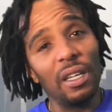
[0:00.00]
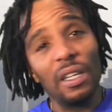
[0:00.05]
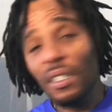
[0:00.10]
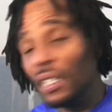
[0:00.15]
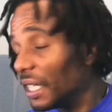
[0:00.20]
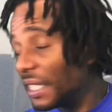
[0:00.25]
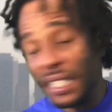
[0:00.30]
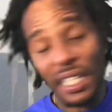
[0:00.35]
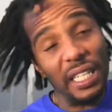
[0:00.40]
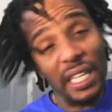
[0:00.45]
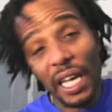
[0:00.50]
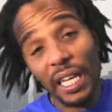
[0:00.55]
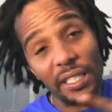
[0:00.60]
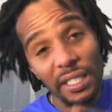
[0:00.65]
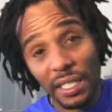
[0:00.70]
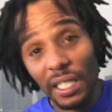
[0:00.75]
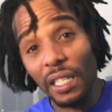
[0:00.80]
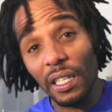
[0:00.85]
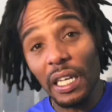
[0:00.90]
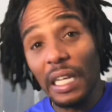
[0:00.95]
That's the next
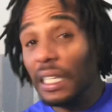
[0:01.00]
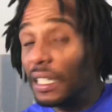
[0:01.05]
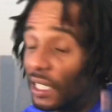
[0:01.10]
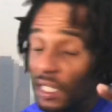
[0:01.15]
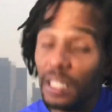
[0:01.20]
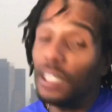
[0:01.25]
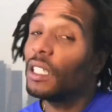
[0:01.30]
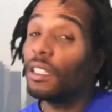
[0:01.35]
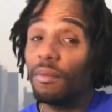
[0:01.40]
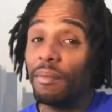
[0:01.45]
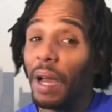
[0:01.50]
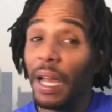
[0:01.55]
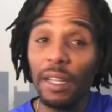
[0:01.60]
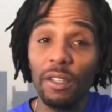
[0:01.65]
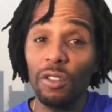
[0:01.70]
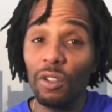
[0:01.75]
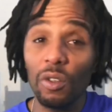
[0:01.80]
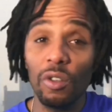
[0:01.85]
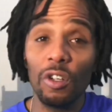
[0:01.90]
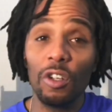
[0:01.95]
thing this nigga might
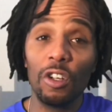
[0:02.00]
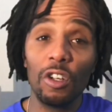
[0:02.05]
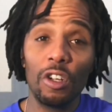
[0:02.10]
do.